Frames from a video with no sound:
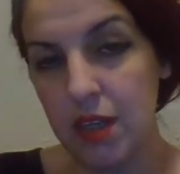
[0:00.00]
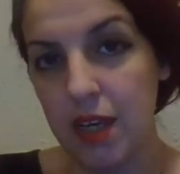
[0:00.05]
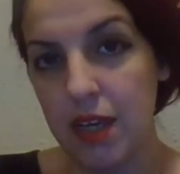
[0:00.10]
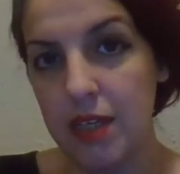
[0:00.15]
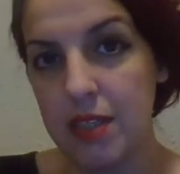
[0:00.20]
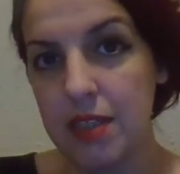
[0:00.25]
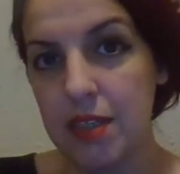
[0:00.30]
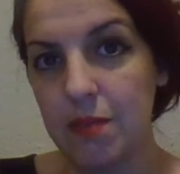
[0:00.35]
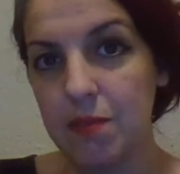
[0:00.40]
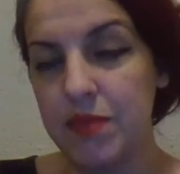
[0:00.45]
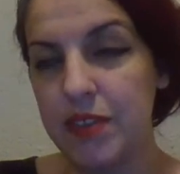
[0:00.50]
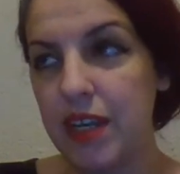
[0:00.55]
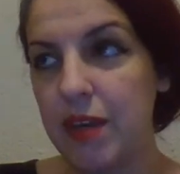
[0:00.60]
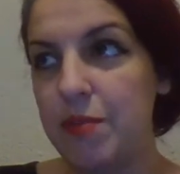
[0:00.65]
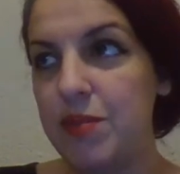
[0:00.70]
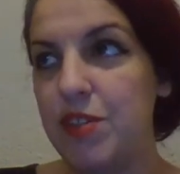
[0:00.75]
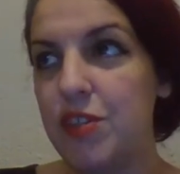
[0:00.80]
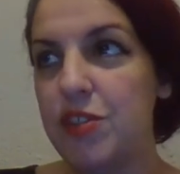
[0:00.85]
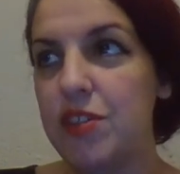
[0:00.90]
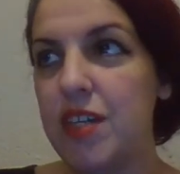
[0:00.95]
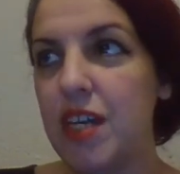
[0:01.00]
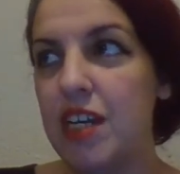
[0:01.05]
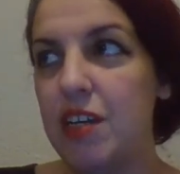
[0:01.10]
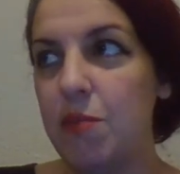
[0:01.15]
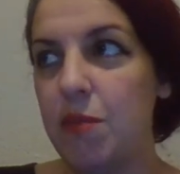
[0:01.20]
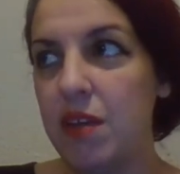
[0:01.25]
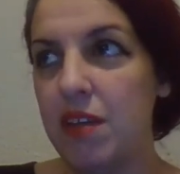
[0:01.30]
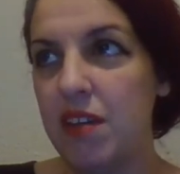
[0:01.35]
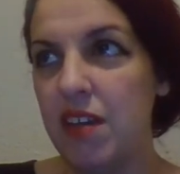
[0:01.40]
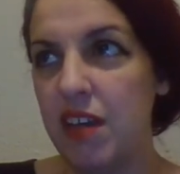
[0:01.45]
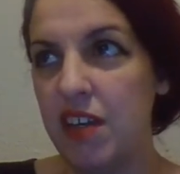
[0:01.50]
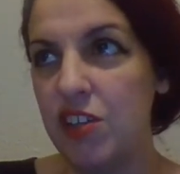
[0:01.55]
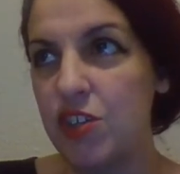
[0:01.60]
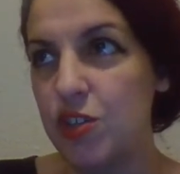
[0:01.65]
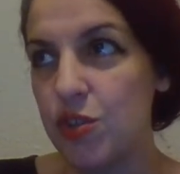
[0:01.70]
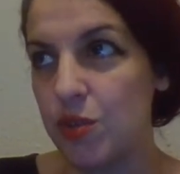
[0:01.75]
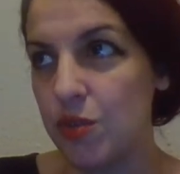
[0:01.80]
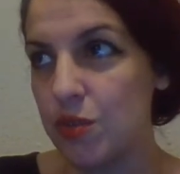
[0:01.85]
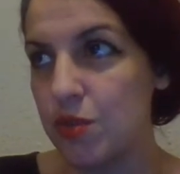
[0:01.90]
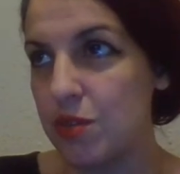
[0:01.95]
And sometimes there's not even
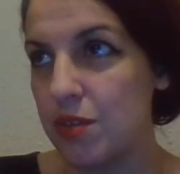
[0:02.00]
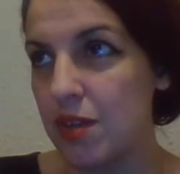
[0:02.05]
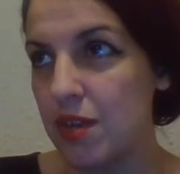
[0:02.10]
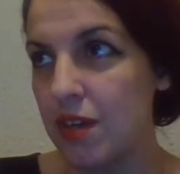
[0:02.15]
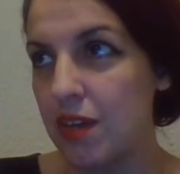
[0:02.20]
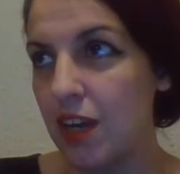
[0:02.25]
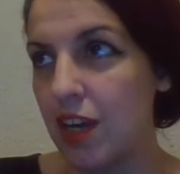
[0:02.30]
issues,